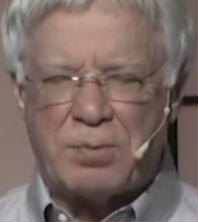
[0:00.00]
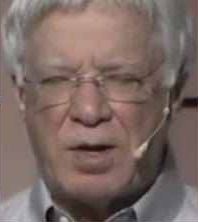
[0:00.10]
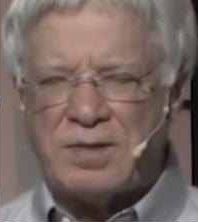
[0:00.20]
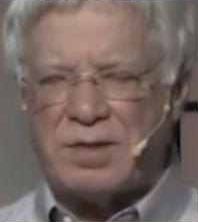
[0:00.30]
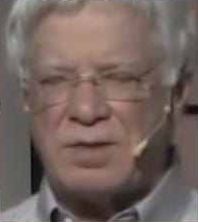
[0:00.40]

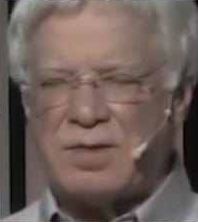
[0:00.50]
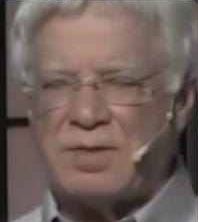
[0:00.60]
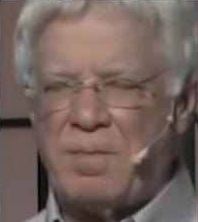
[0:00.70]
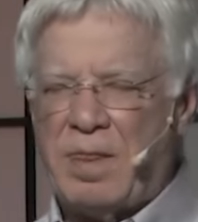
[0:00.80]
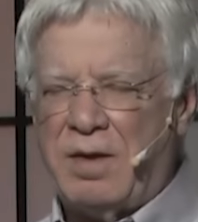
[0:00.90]

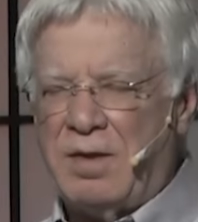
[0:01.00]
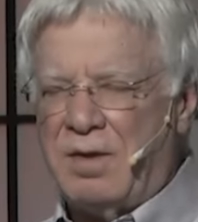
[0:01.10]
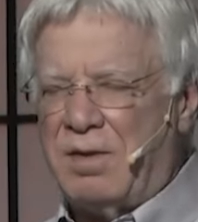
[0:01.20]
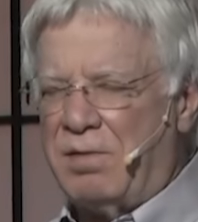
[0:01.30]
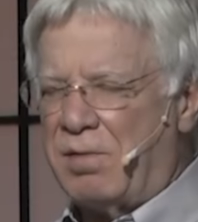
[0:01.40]
presence
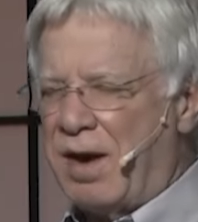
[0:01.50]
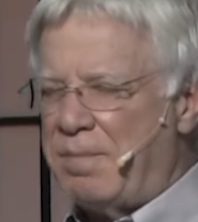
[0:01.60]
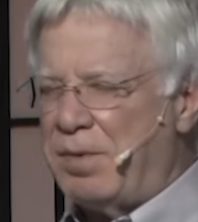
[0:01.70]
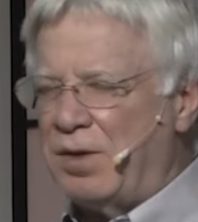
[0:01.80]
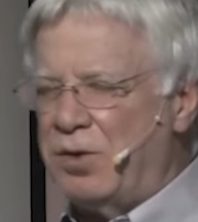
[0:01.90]

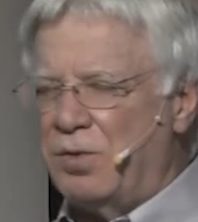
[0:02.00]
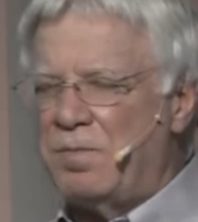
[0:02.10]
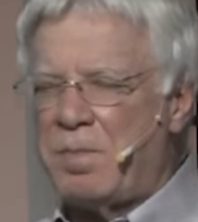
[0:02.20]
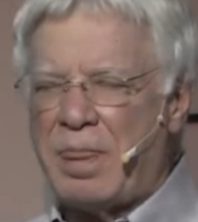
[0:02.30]
wrapping you.